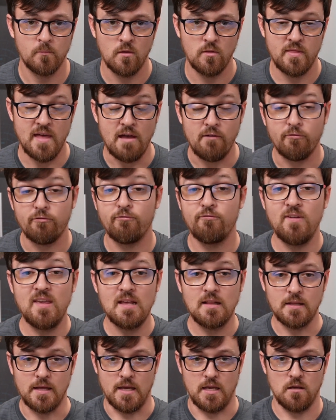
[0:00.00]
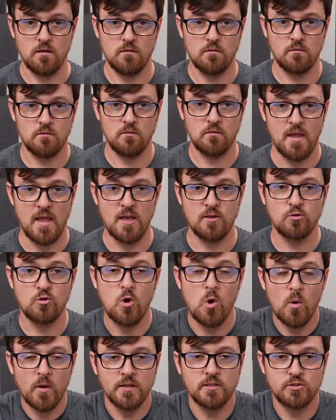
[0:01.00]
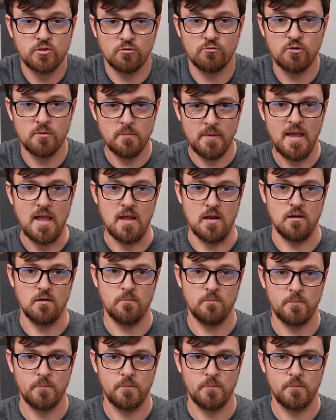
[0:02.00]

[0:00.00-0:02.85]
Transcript: that feeling is going to remain.